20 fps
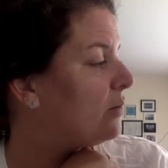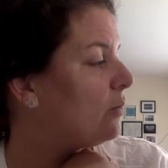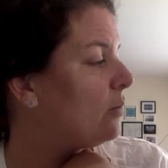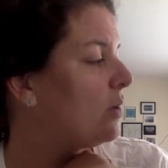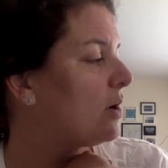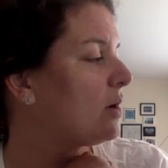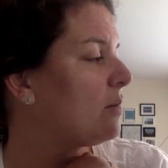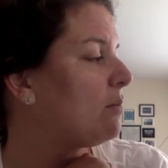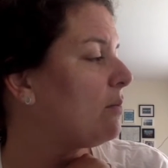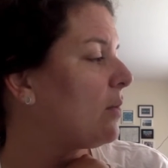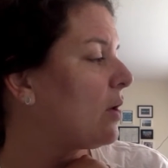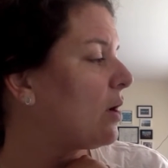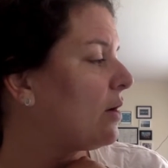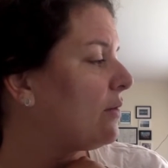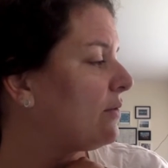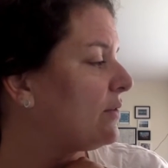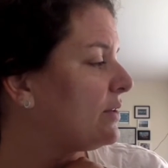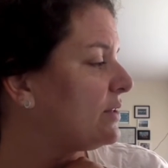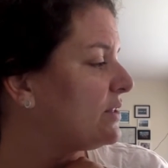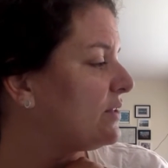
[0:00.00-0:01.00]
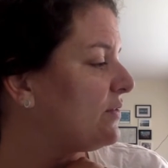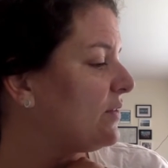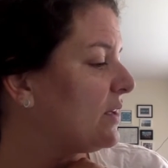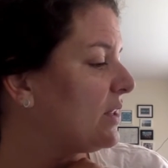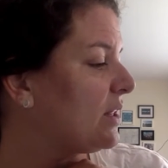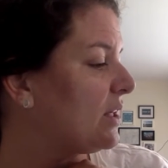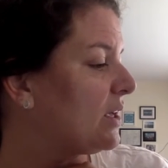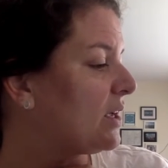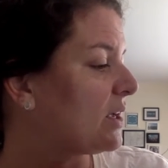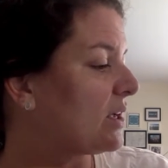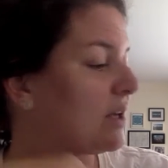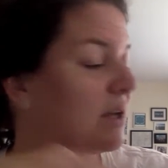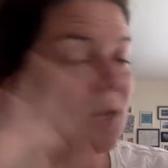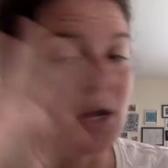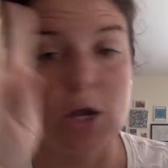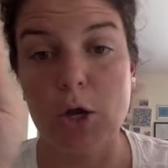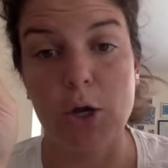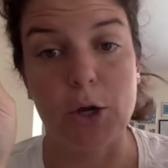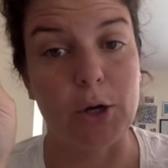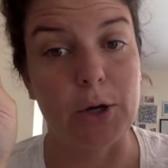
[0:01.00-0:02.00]
"What a marvelous feeling.
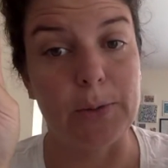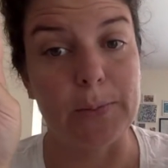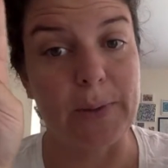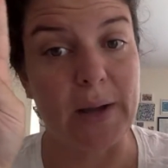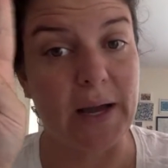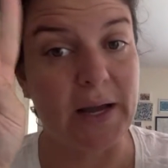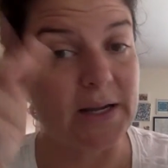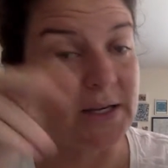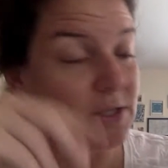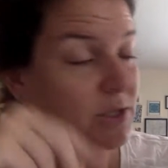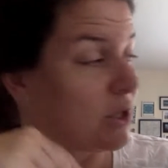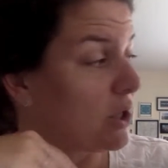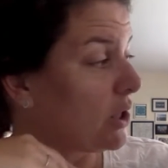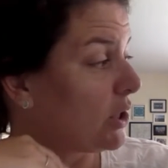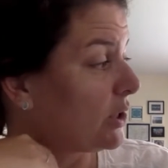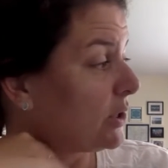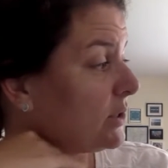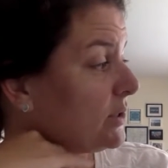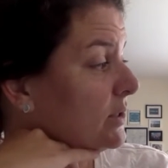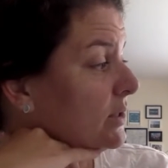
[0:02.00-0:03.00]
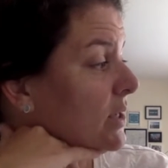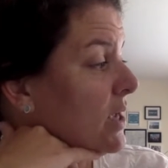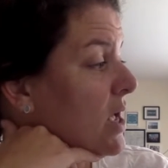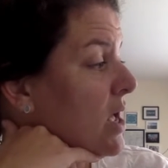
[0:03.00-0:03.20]
Goodbye, sharks.